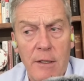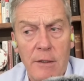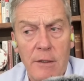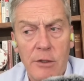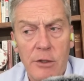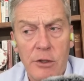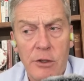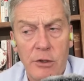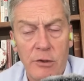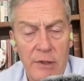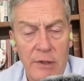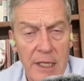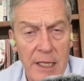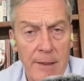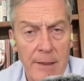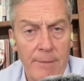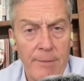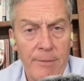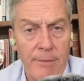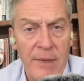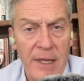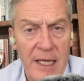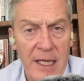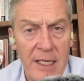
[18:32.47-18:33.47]
to them
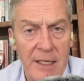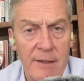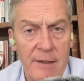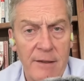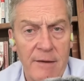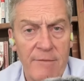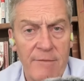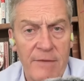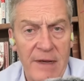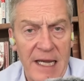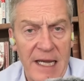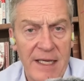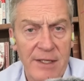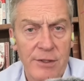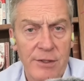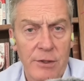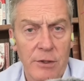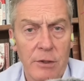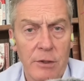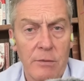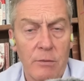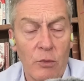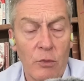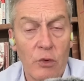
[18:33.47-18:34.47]
paid
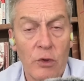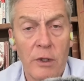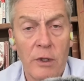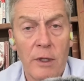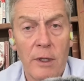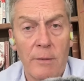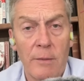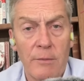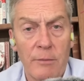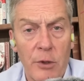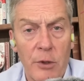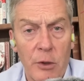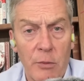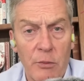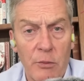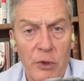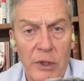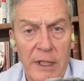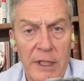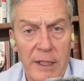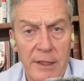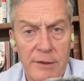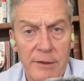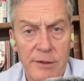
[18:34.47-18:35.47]
faster, more
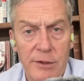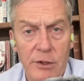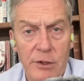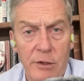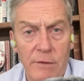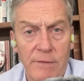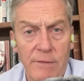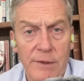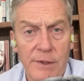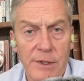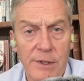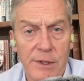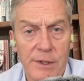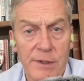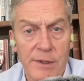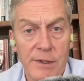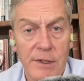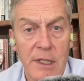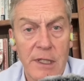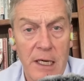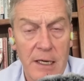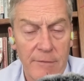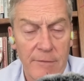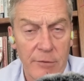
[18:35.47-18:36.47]
appropriate services
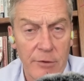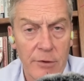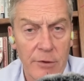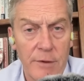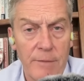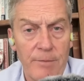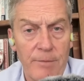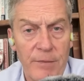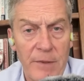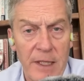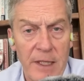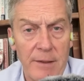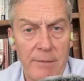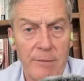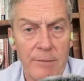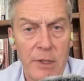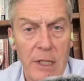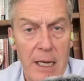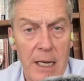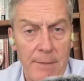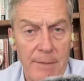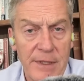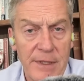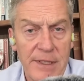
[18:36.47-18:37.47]
covered and
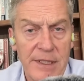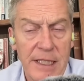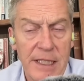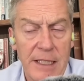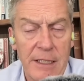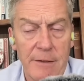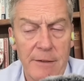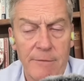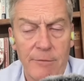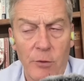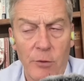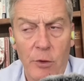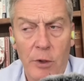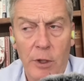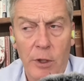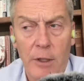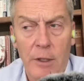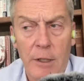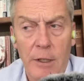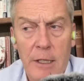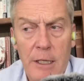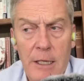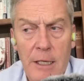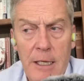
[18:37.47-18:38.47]
compensated for.
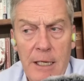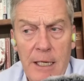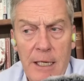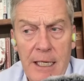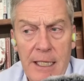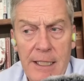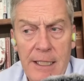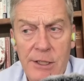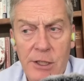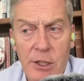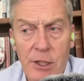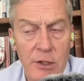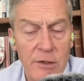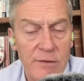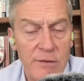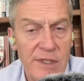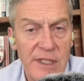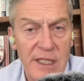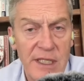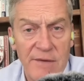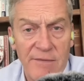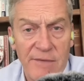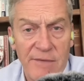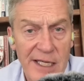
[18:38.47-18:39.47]
And so you see
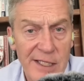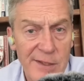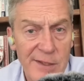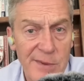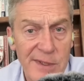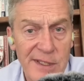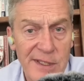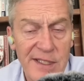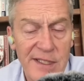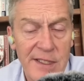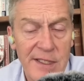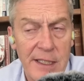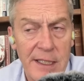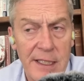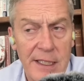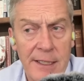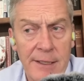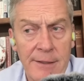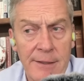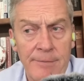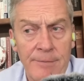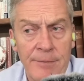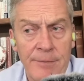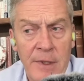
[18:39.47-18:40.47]
investments
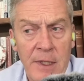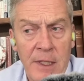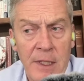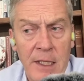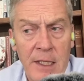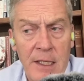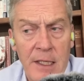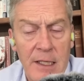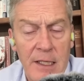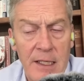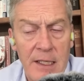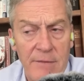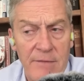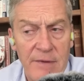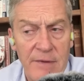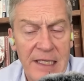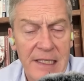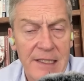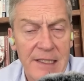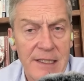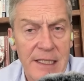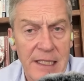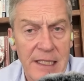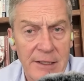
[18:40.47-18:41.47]
in
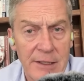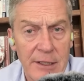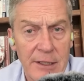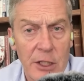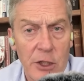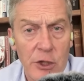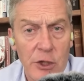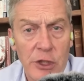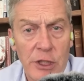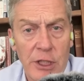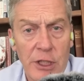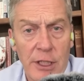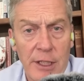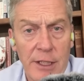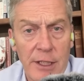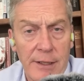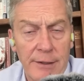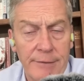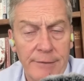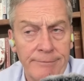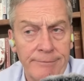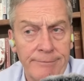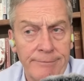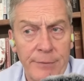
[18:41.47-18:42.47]
advanced technology
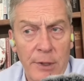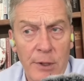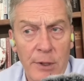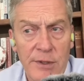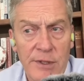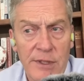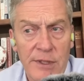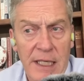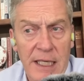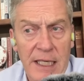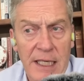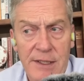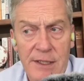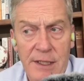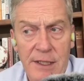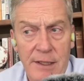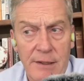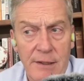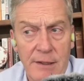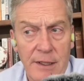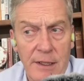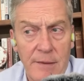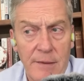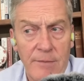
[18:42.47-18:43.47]
on both sides,
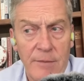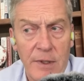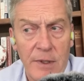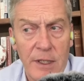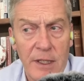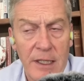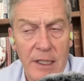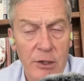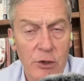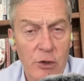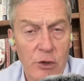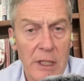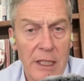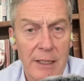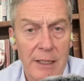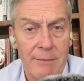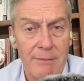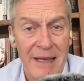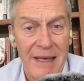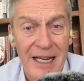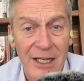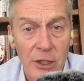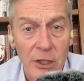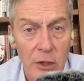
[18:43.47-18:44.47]
in the electronic
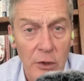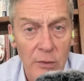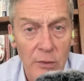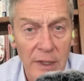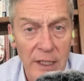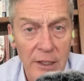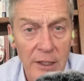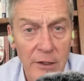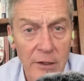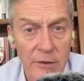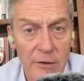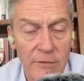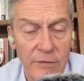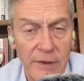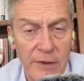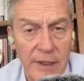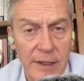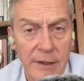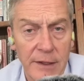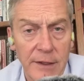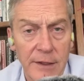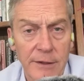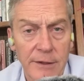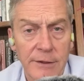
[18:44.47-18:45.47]
medical record
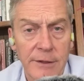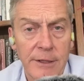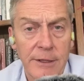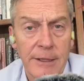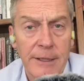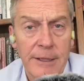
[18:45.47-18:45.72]
field,